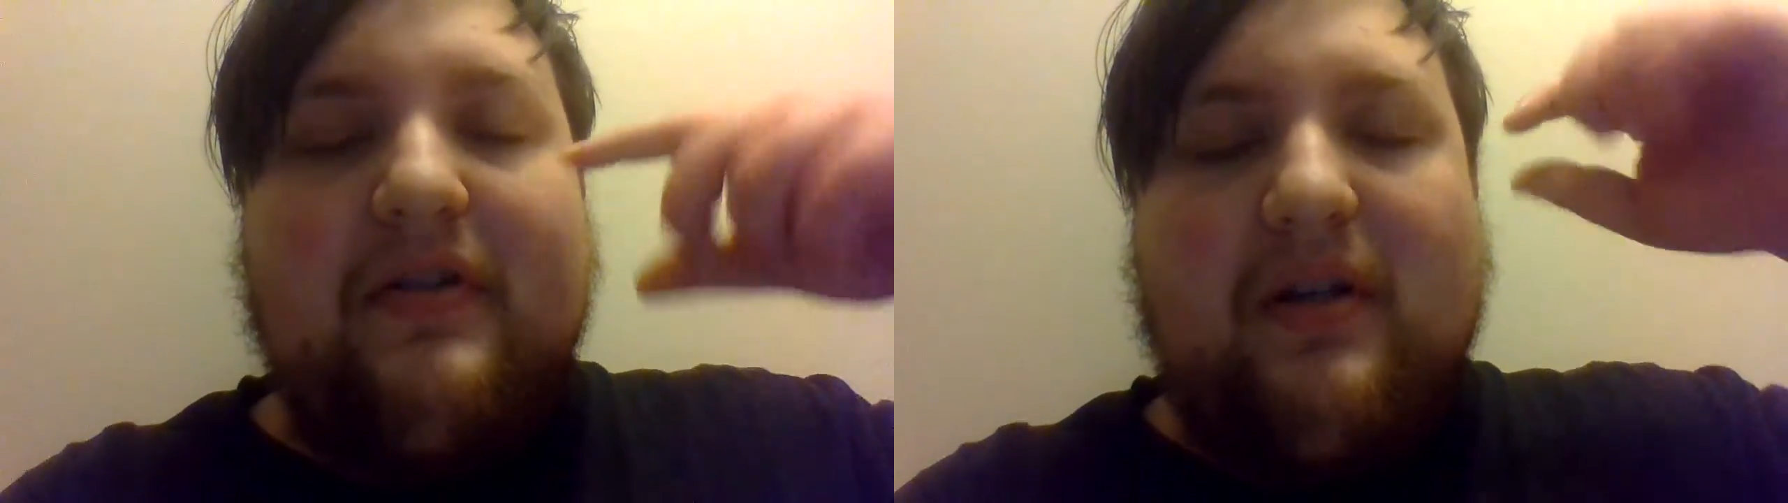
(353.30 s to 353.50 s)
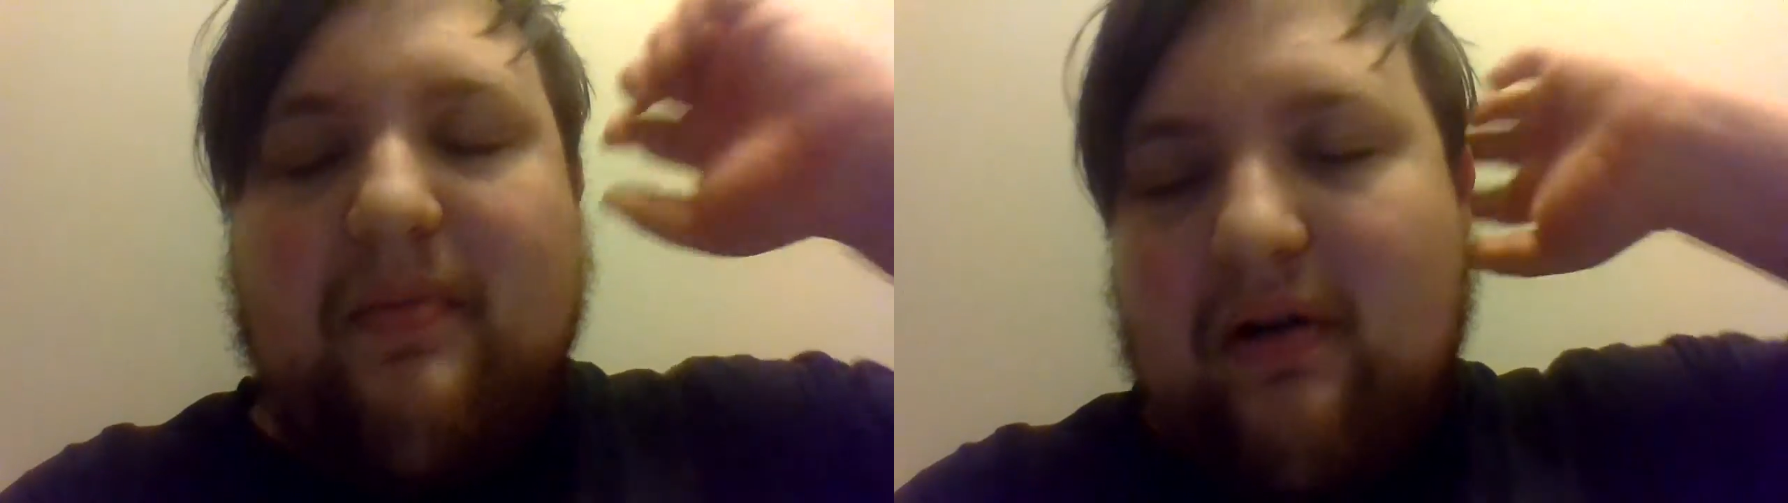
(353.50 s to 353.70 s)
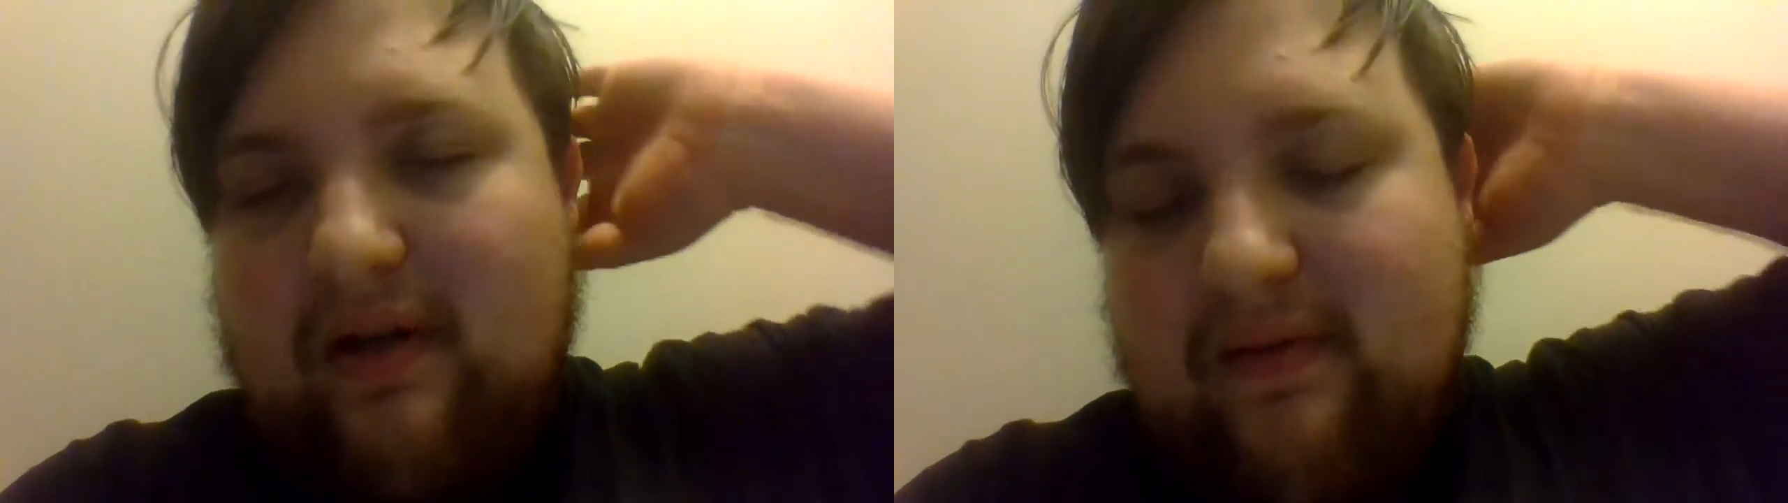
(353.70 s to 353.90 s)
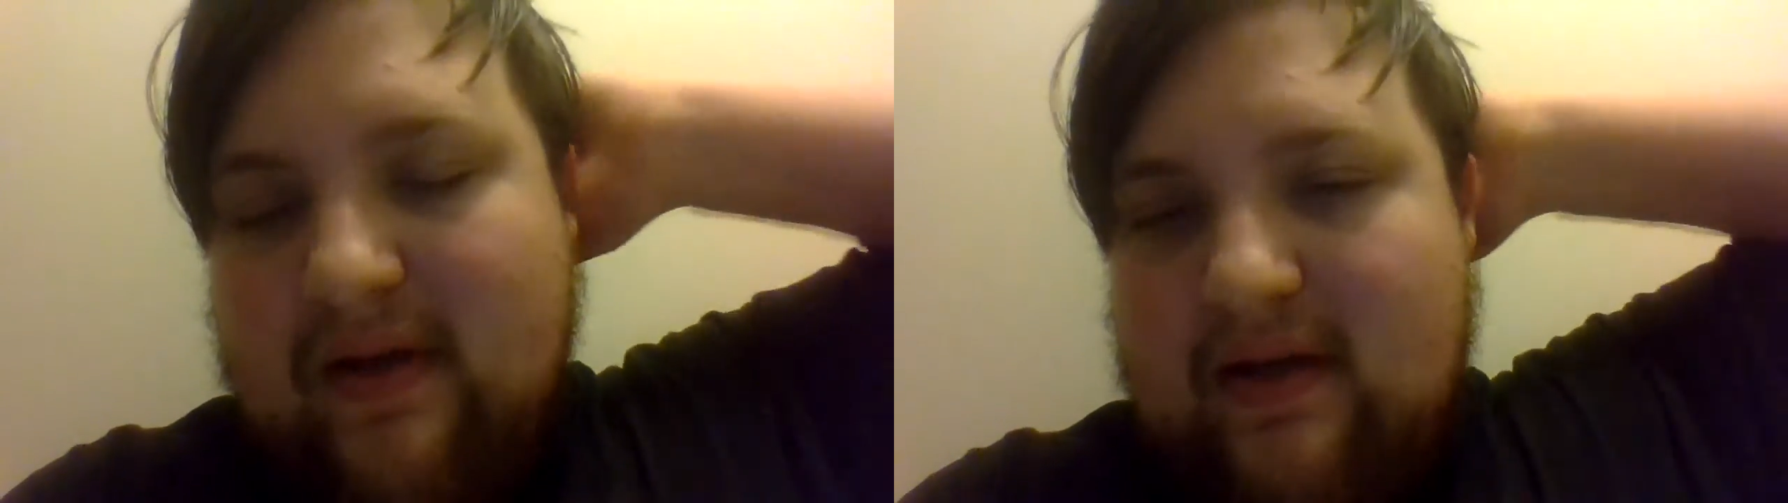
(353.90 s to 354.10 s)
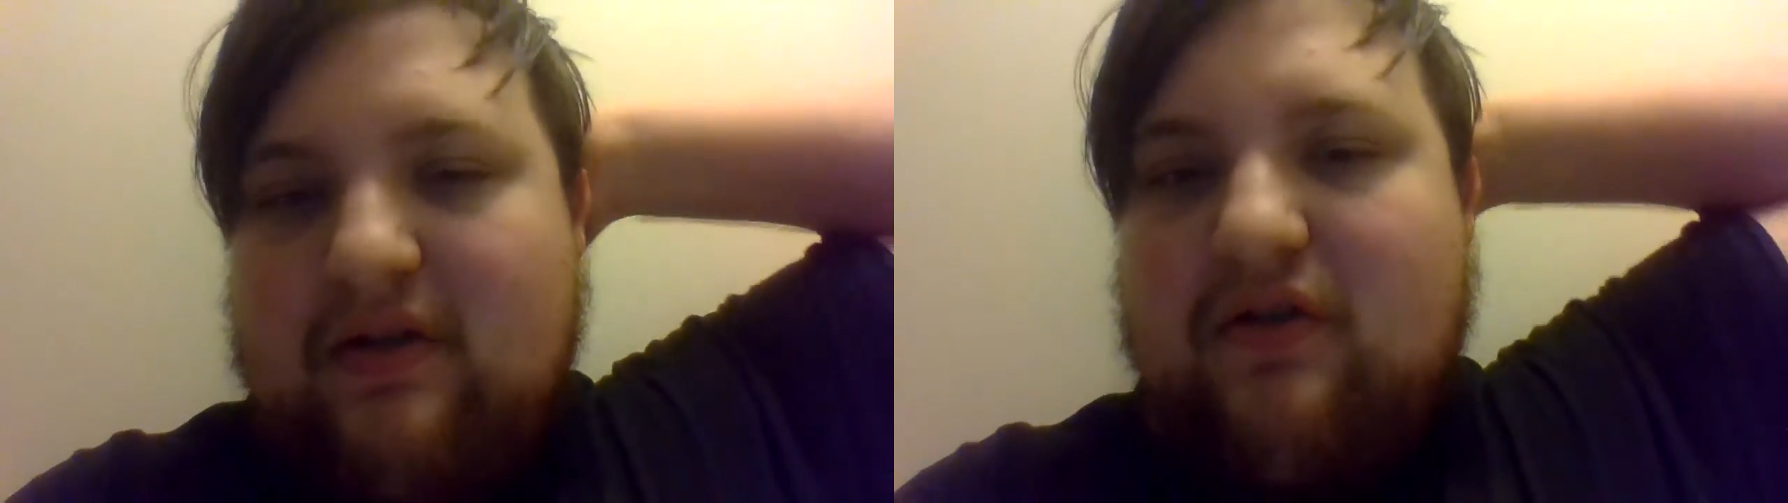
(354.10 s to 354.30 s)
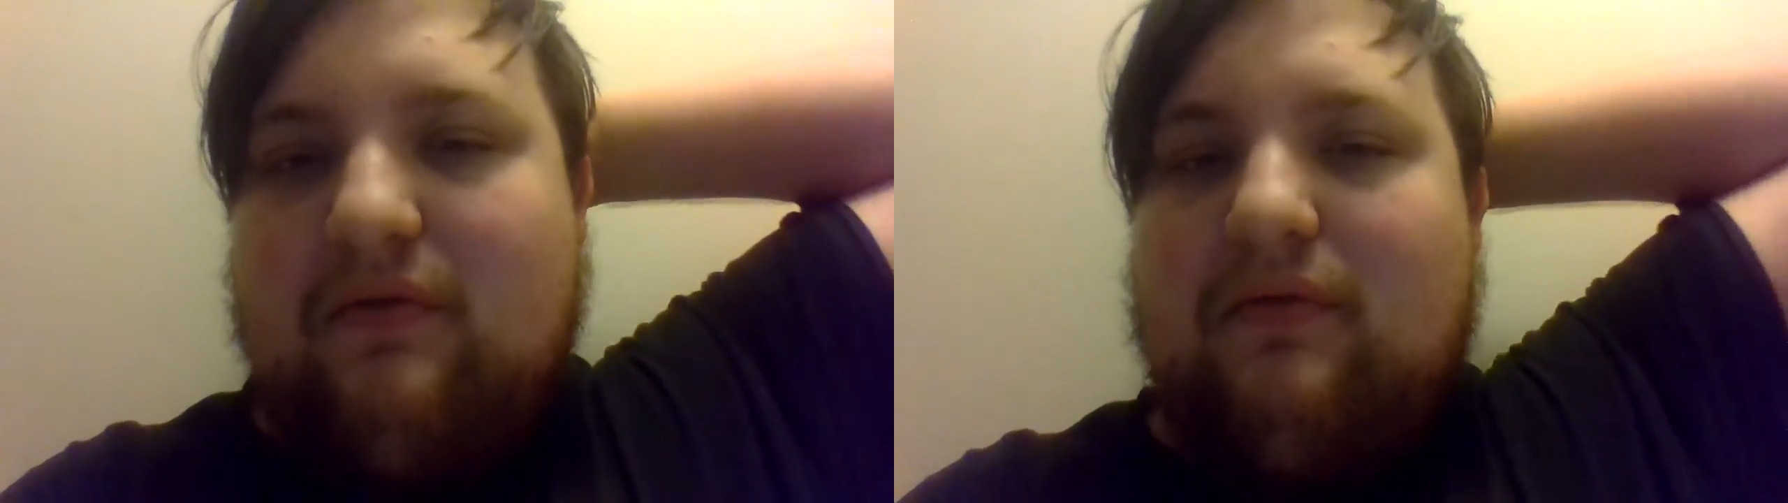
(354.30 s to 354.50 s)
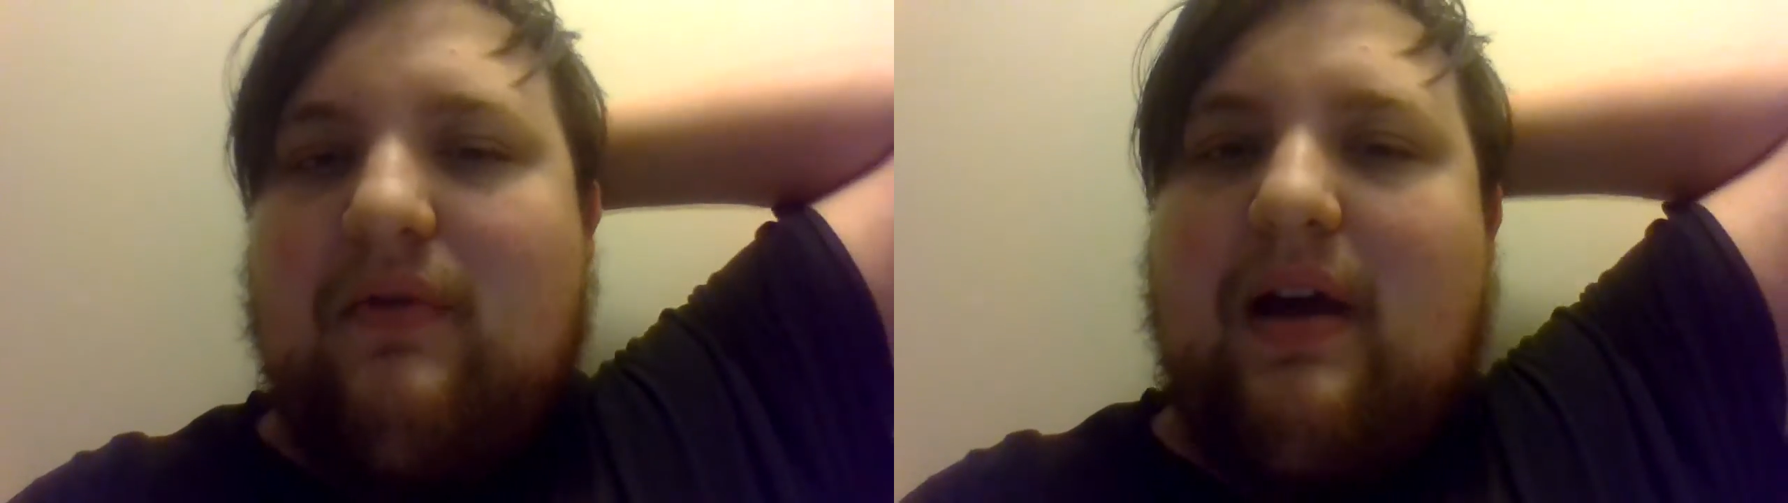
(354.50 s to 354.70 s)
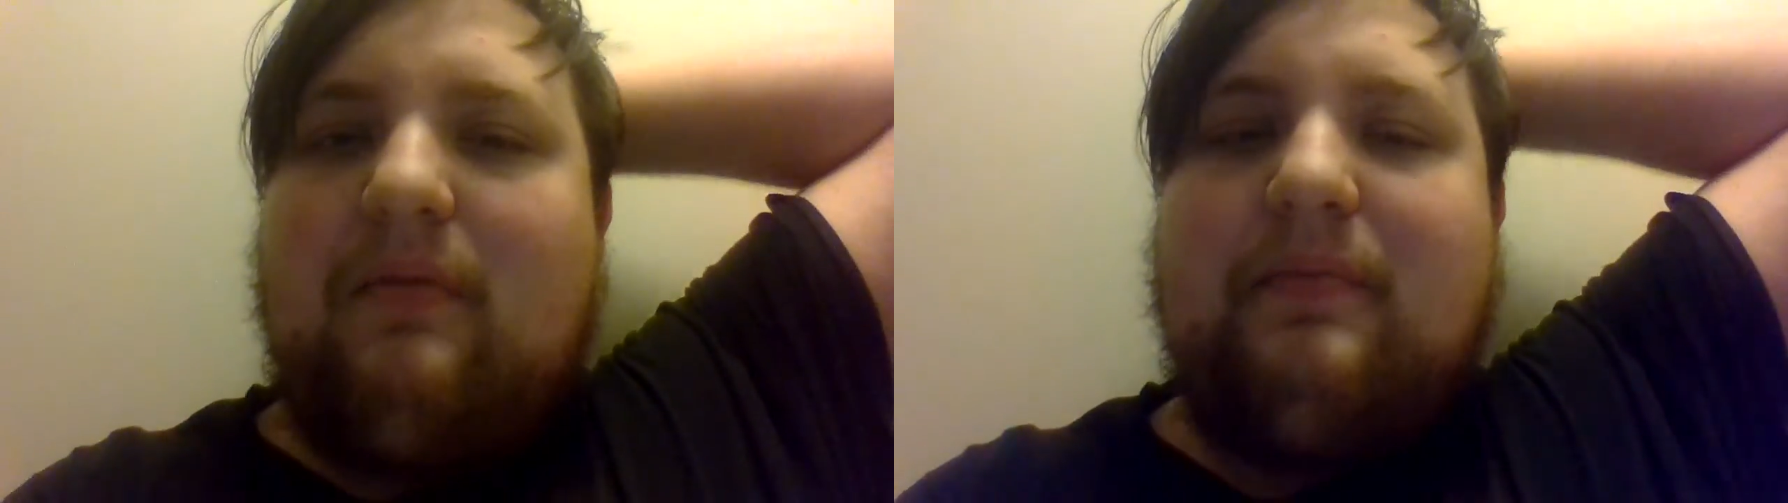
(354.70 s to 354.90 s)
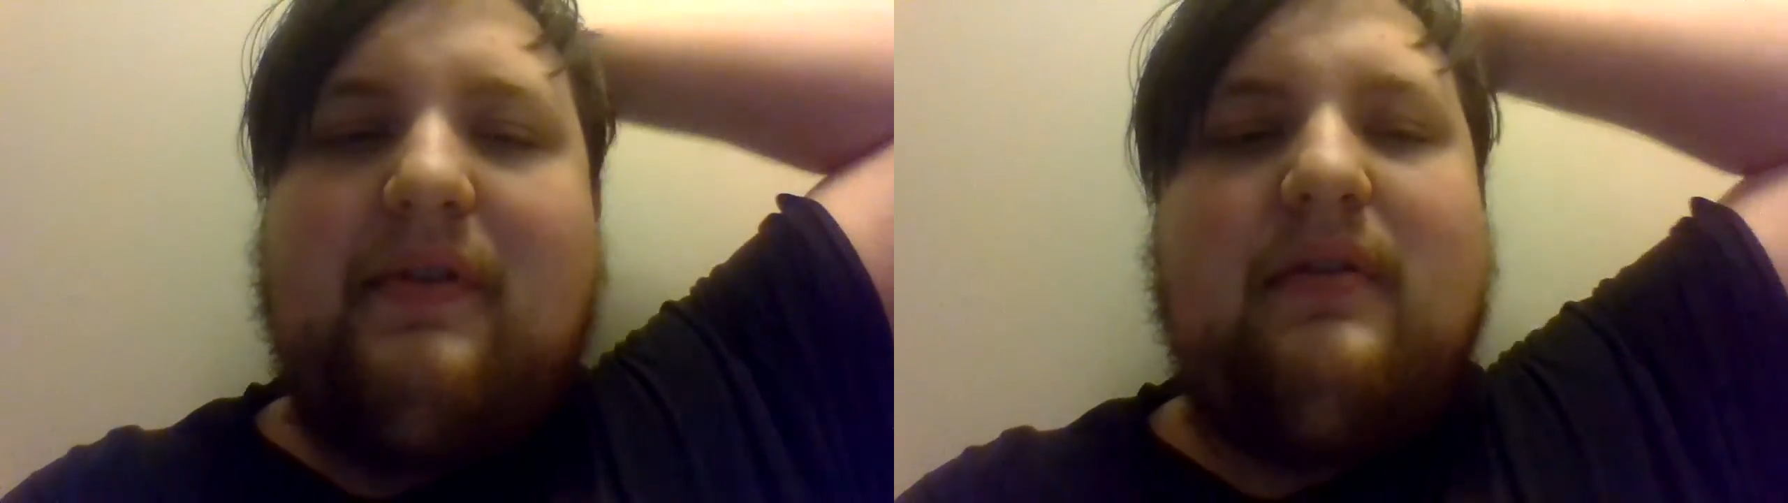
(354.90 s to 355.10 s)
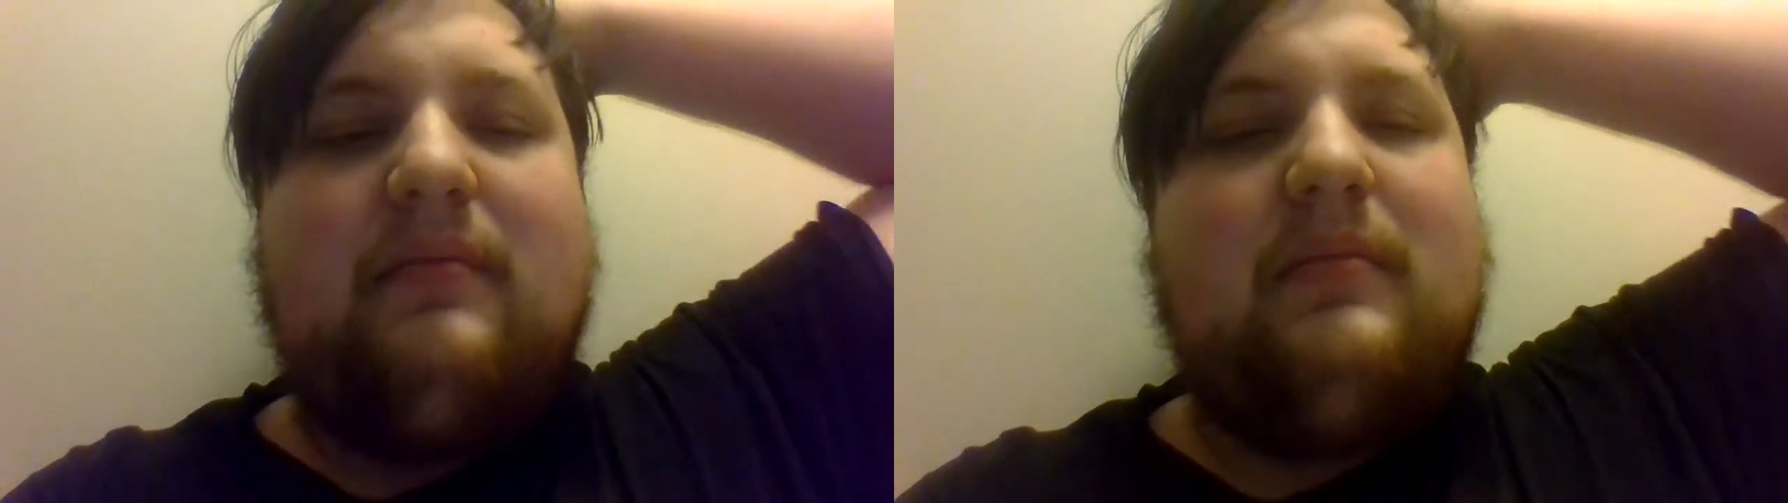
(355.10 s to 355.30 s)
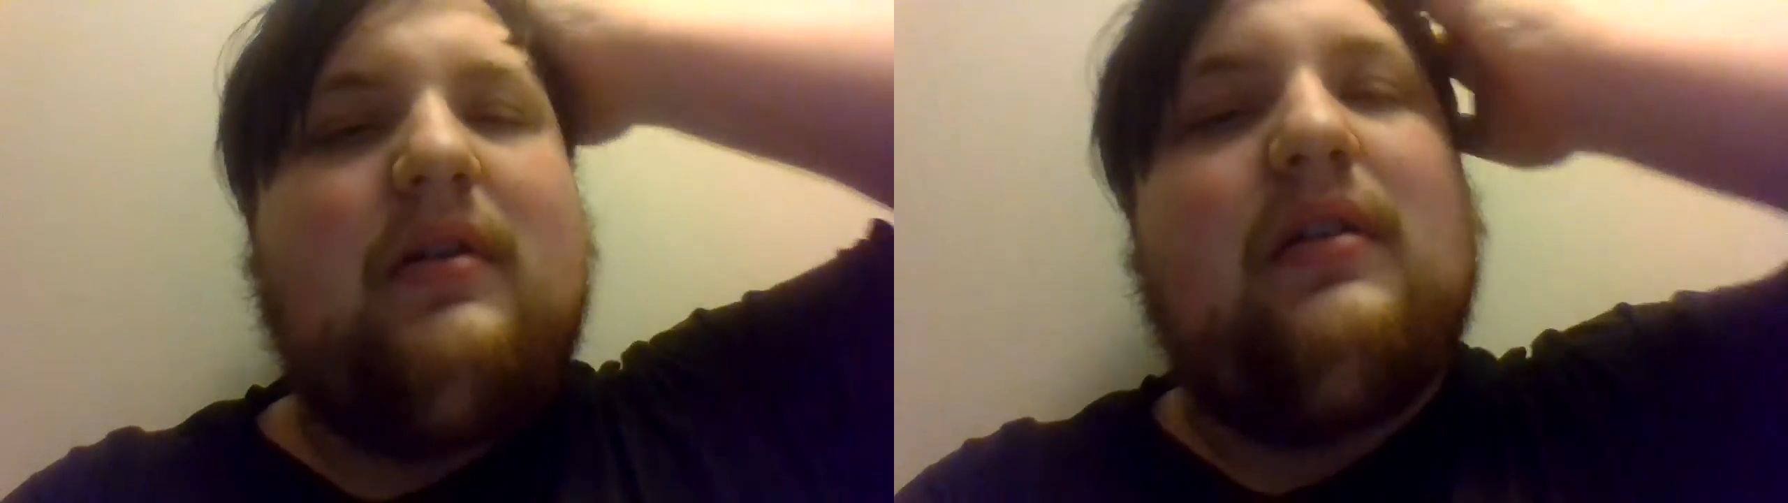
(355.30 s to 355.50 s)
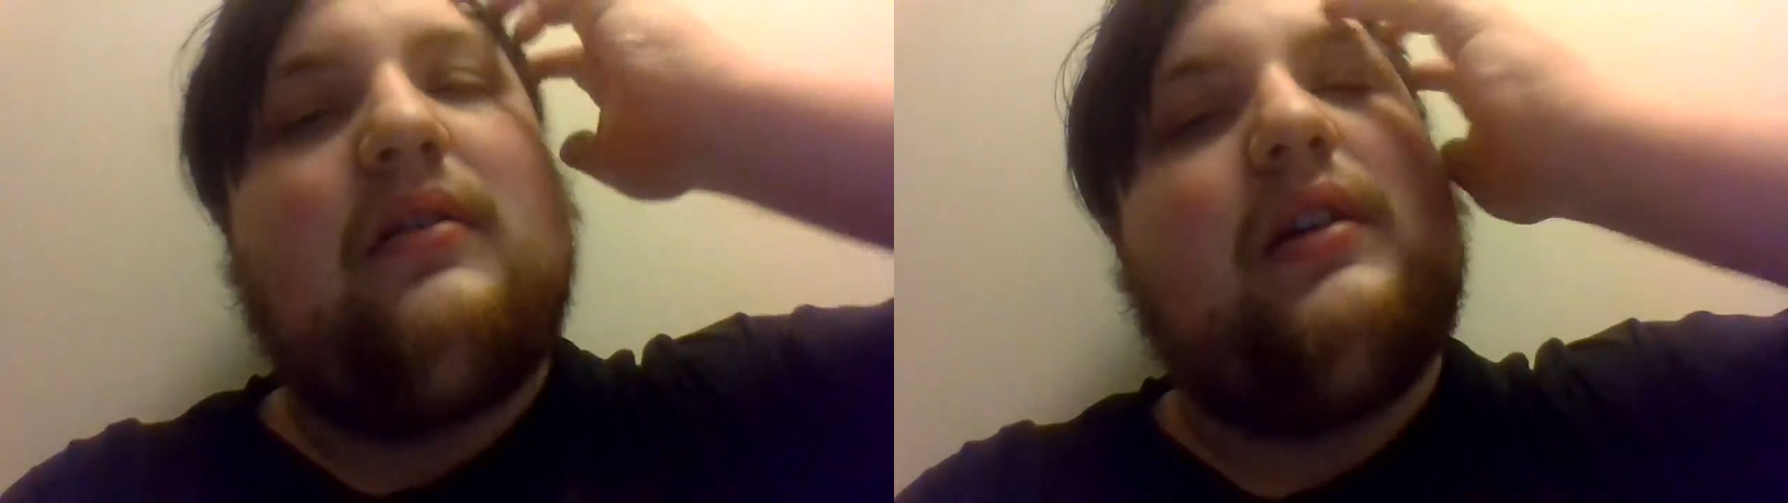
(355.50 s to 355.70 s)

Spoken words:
Party to help them